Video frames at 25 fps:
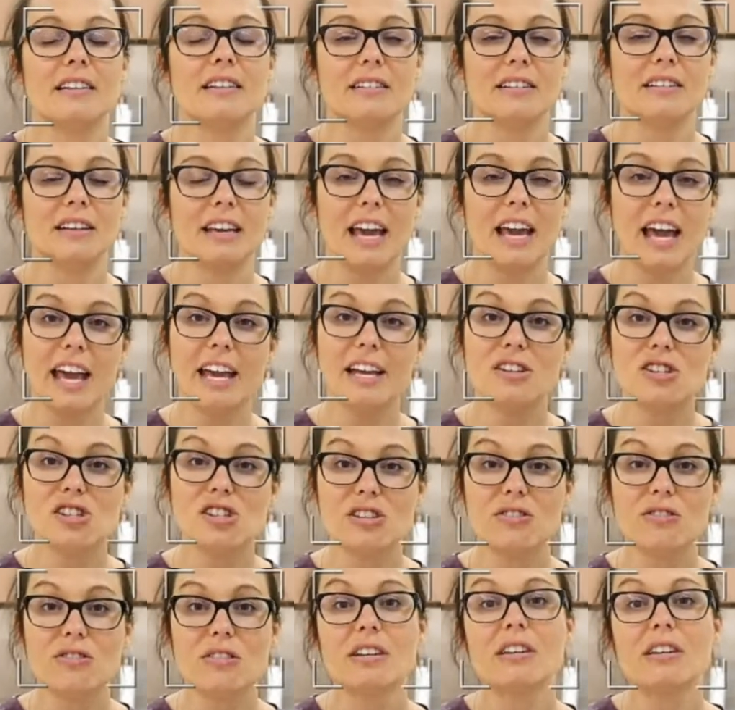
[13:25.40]

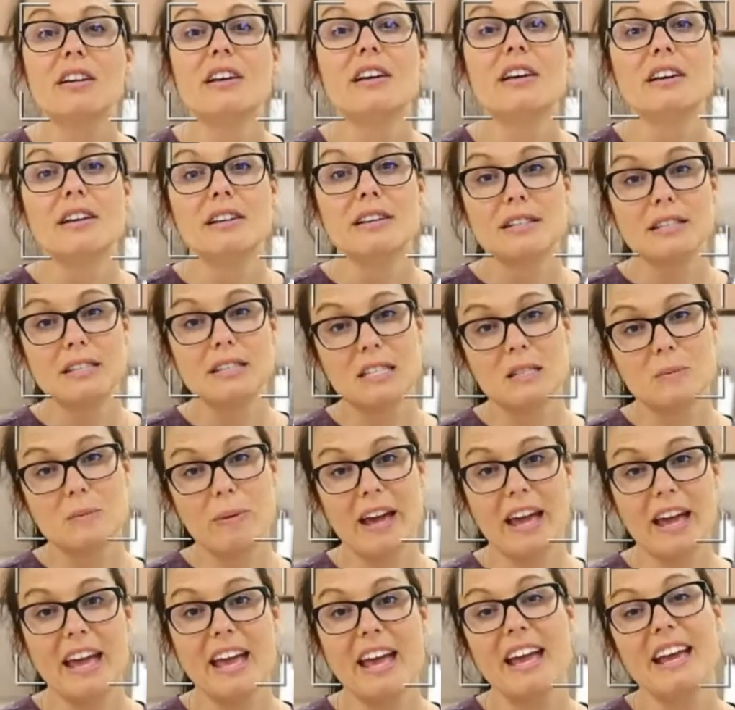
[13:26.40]
Cajun,
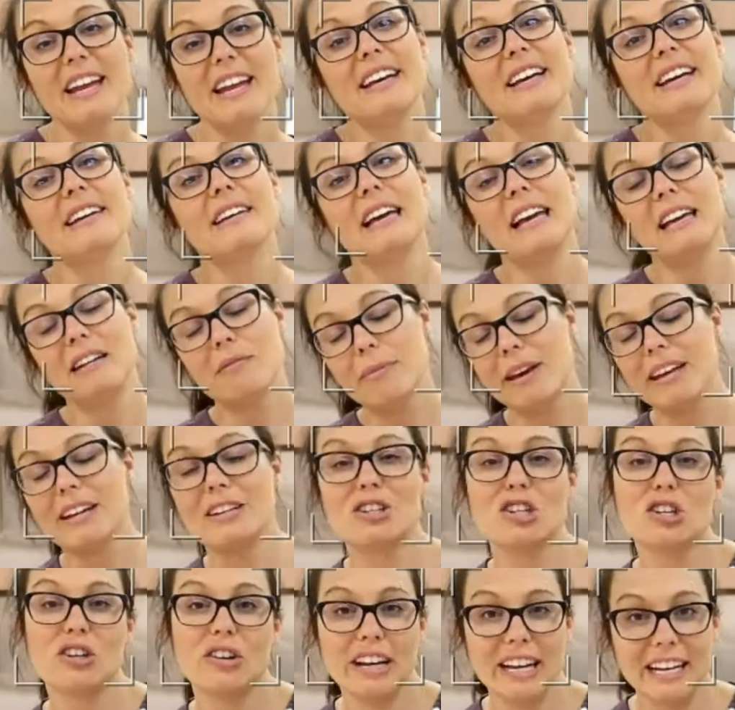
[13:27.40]
Spain, and
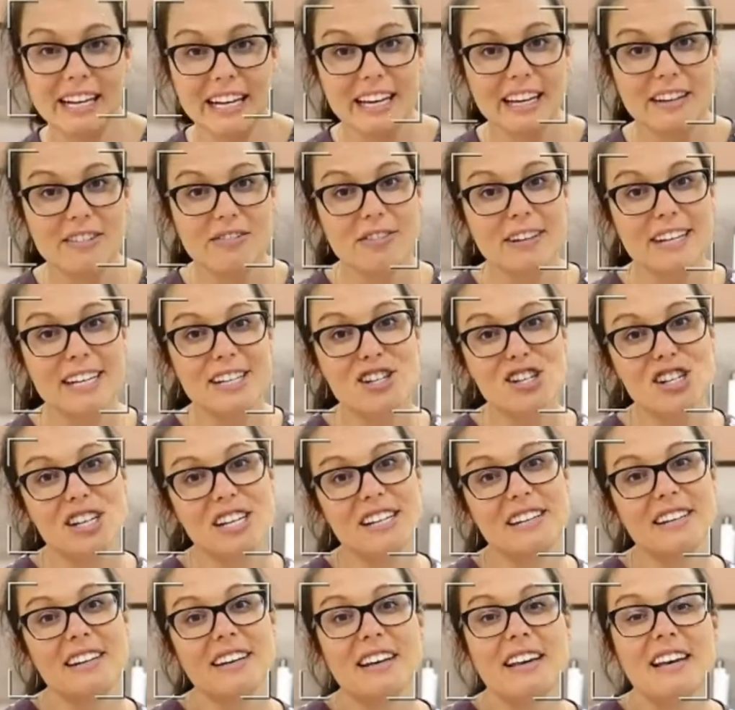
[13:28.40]
Mediterranean
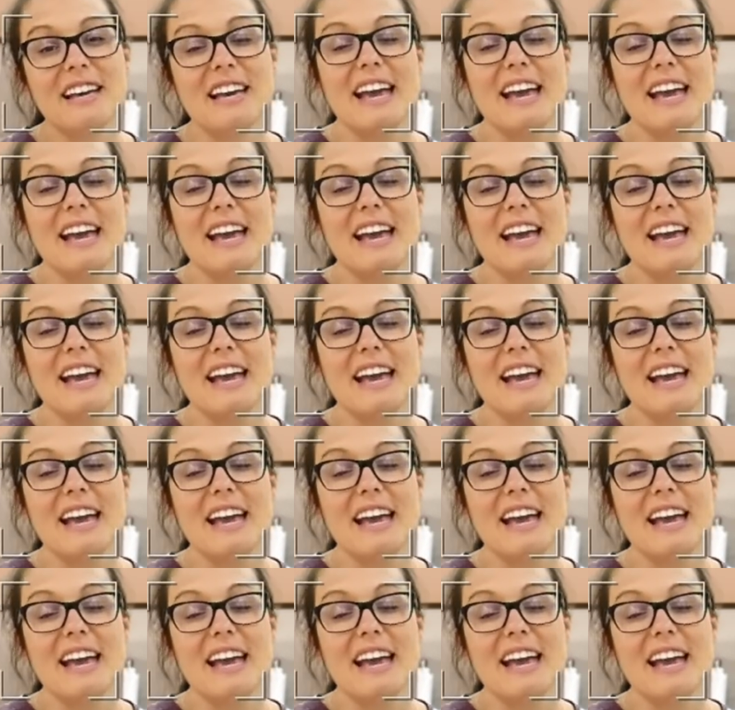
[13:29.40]
region.